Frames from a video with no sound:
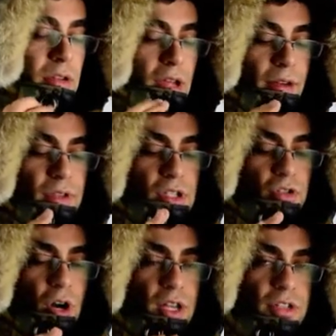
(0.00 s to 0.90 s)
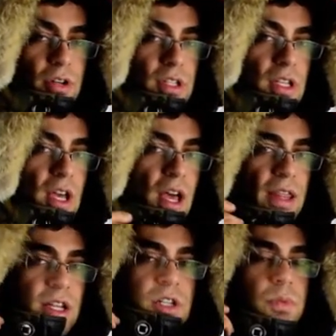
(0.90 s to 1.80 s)
you have these drawstrings
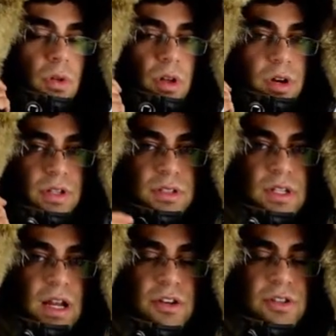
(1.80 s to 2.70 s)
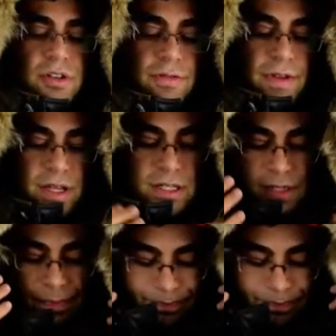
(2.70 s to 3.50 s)
that just pull the hood tighter to your face.